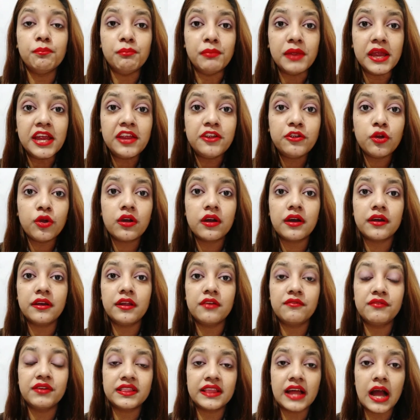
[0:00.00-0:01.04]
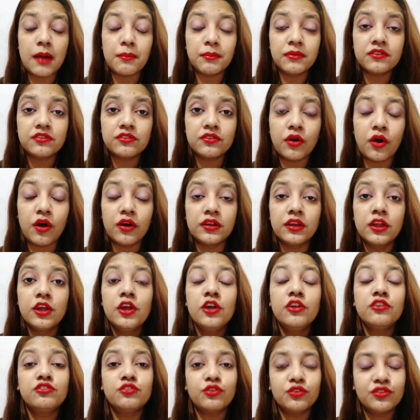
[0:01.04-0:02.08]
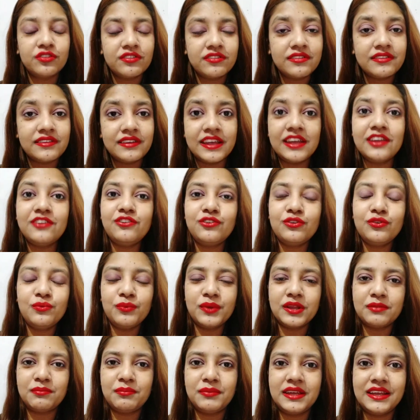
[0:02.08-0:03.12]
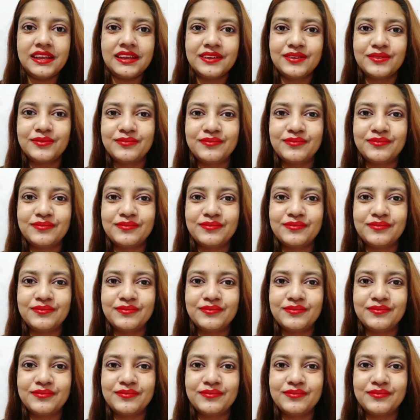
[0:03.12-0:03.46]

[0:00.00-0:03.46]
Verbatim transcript: make your career with Amazon, so stay tuned with me.